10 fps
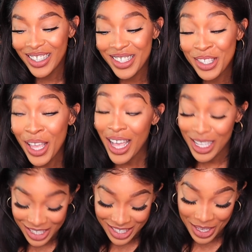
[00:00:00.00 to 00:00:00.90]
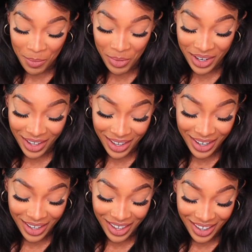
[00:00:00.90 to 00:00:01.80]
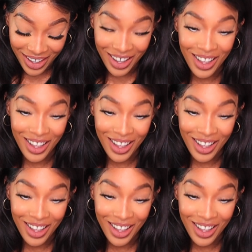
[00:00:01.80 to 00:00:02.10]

Zach's been eating